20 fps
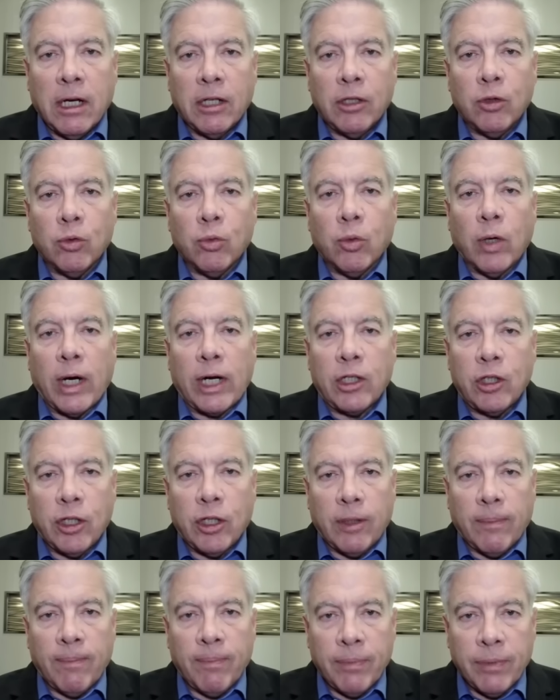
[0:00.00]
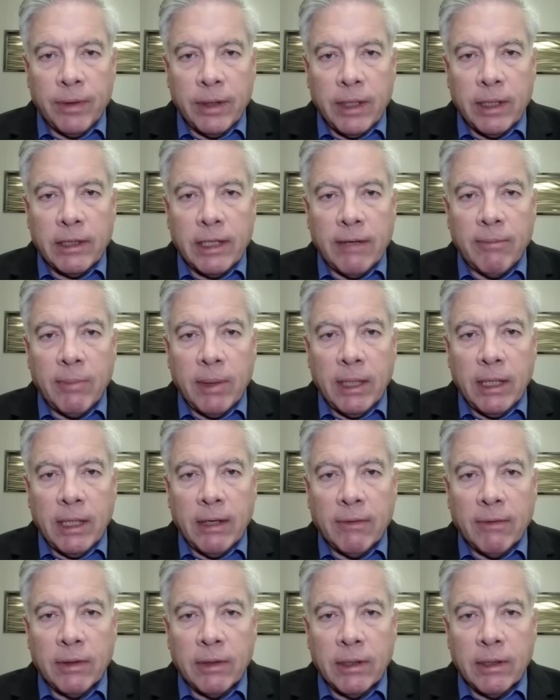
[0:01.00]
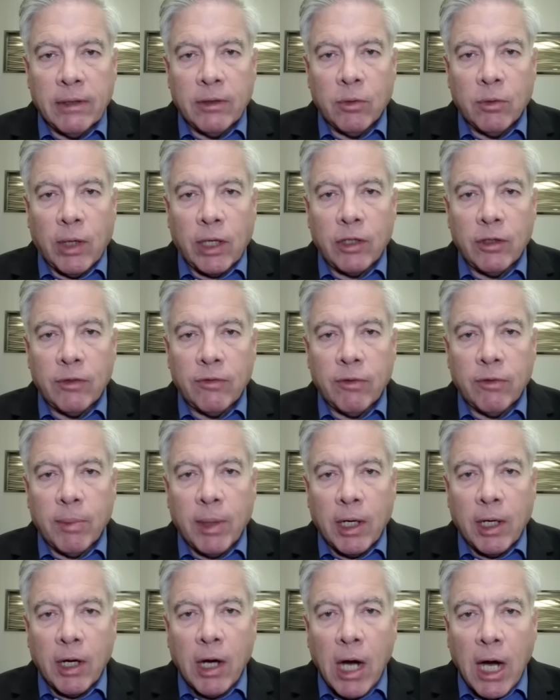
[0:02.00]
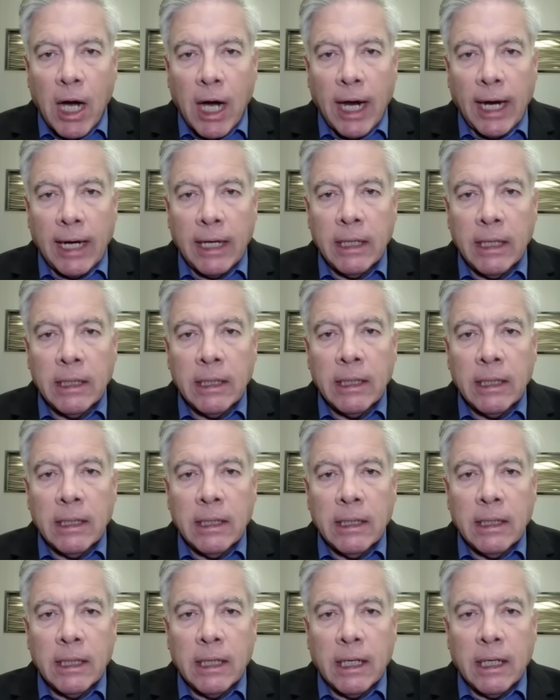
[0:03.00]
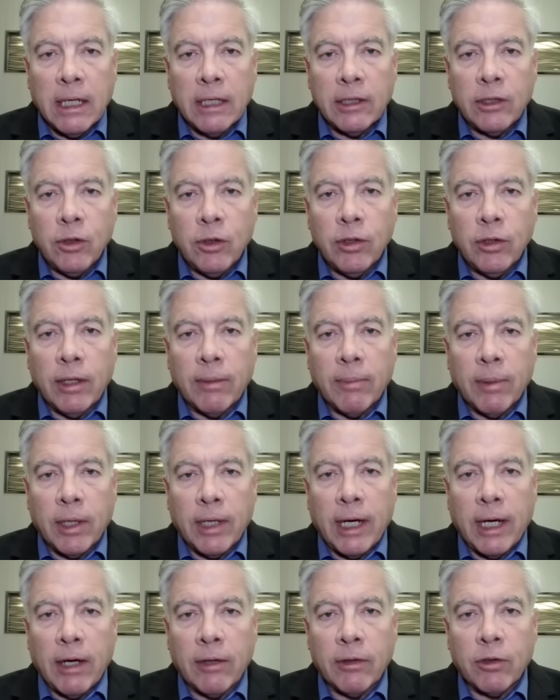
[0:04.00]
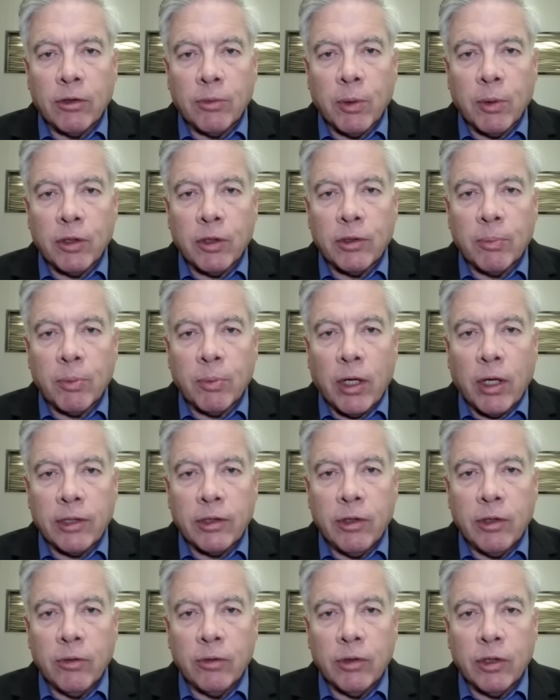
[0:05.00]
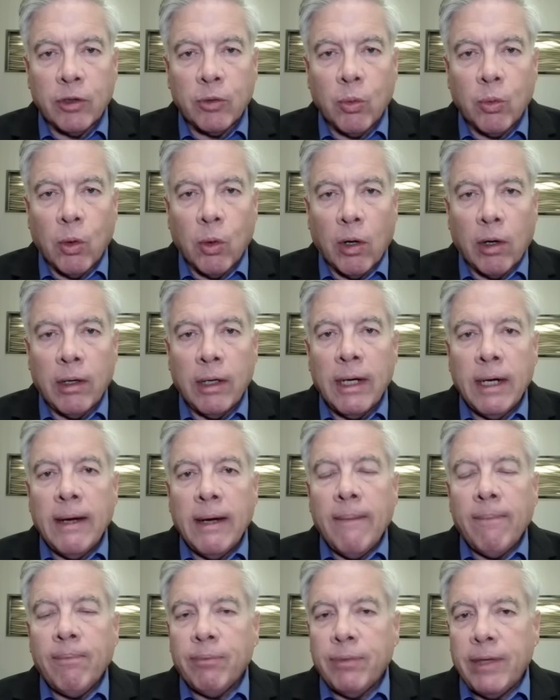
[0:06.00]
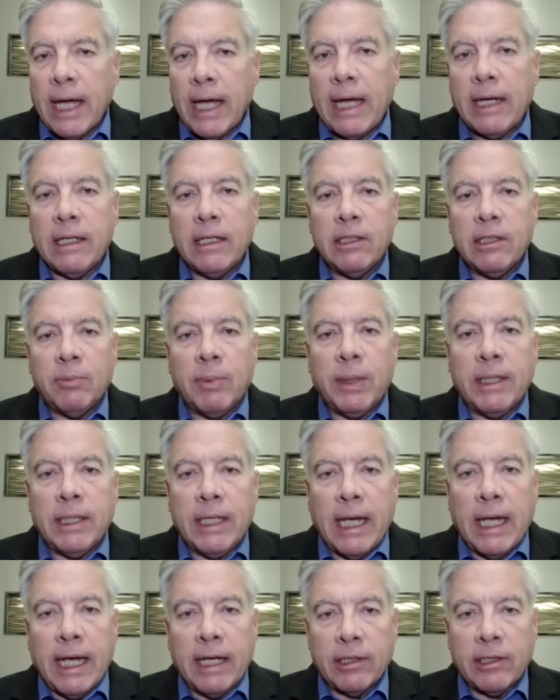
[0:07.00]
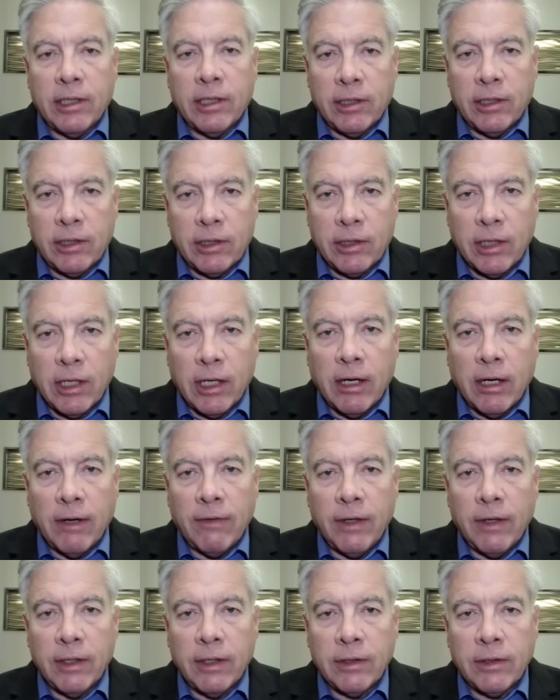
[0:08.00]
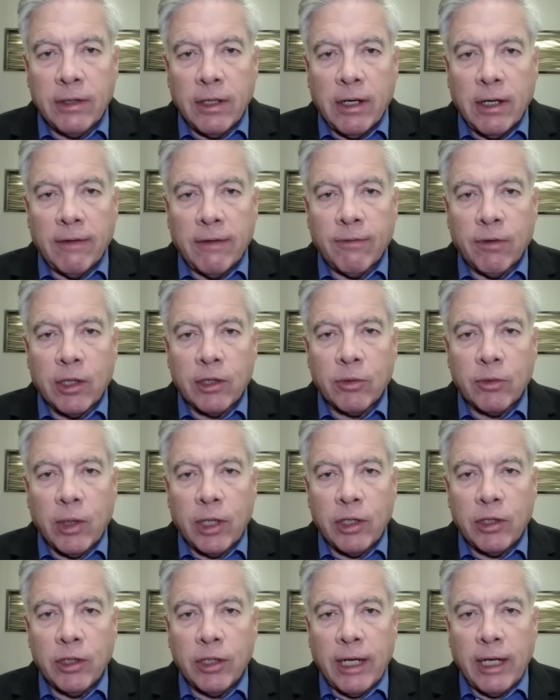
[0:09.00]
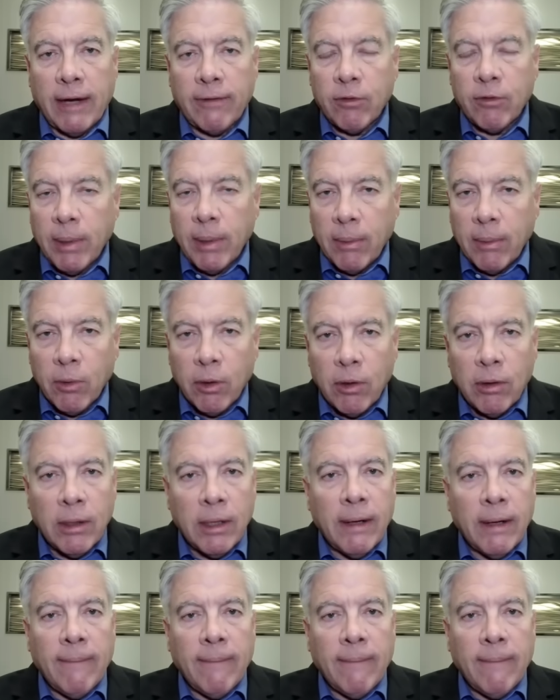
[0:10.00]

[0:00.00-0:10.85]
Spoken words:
direction that they've been given, the direction from on high to them on how they're supposed to prosecute this war. That has been the essence of his frustration. You have to remember,